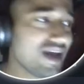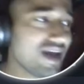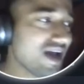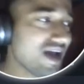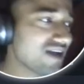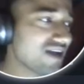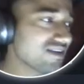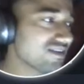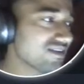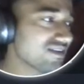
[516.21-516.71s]

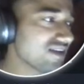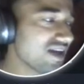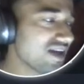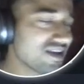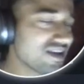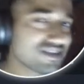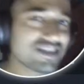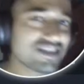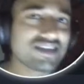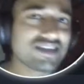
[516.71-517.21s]
And
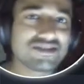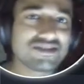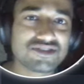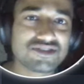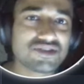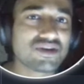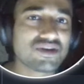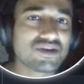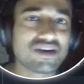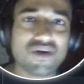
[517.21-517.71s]
Airtel and
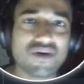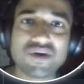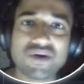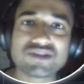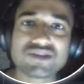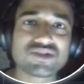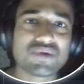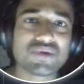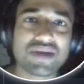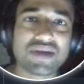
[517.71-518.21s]
Jio are
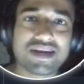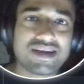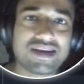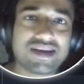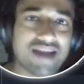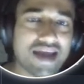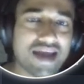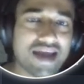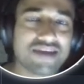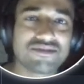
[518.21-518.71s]
also in
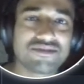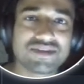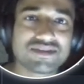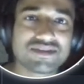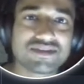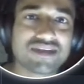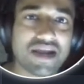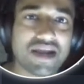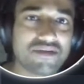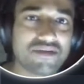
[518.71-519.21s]
line with
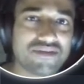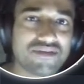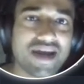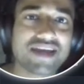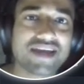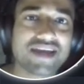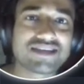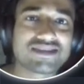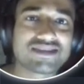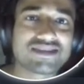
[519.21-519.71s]
tariff
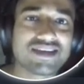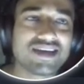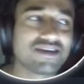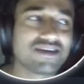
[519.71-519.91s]
hikes.